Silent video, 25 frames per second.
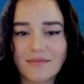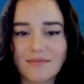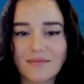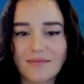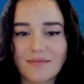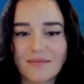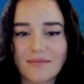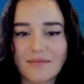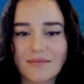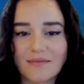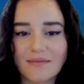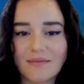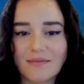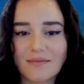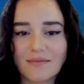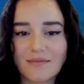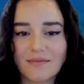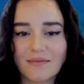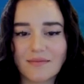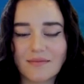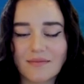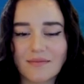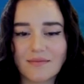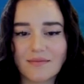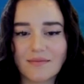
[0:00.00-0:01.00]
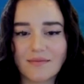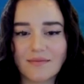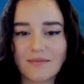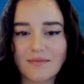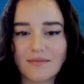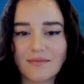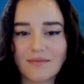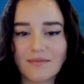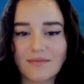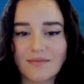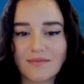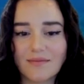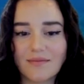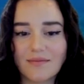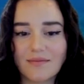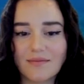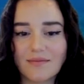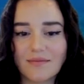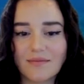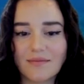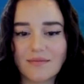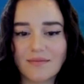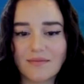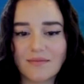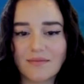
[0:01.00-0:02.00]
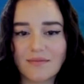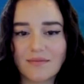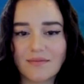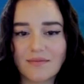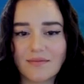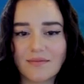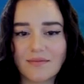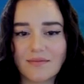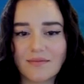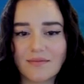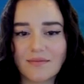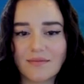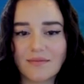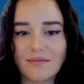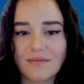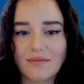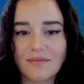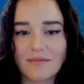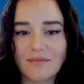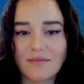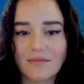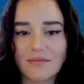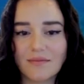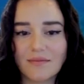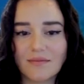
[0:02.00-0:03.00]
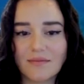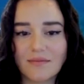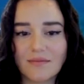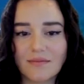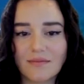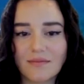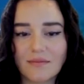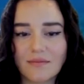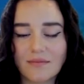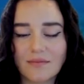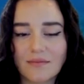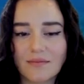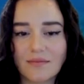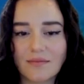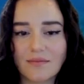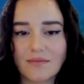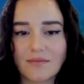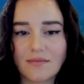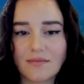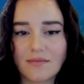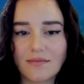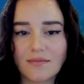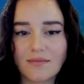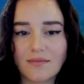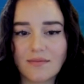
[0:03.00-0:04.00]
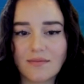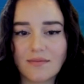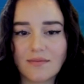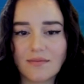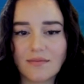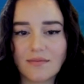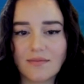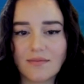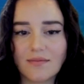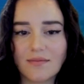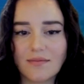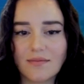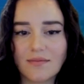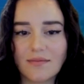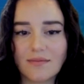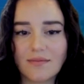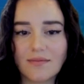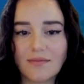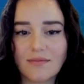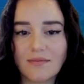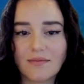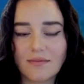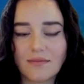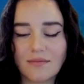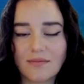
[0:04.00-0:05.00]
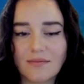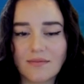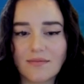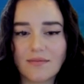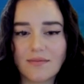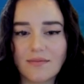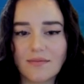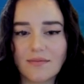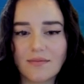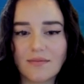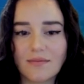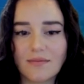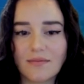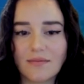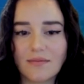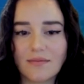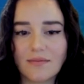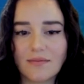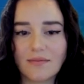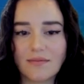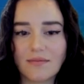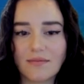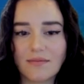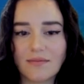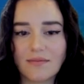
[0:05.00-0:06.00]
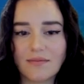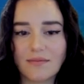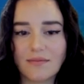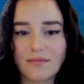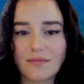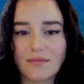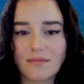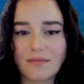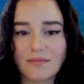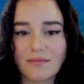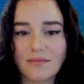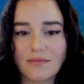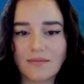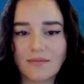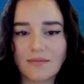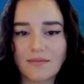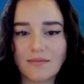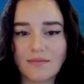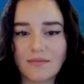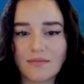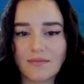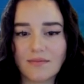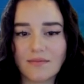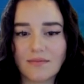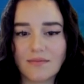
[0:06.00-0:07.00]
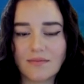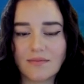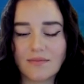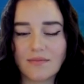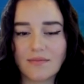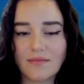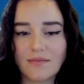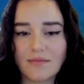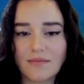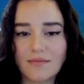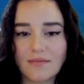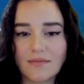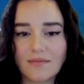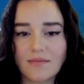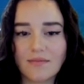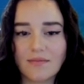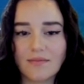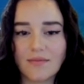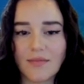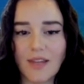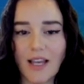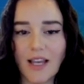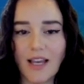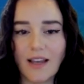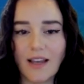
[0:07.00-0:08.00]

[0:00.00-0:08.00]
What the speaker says: (not speaking)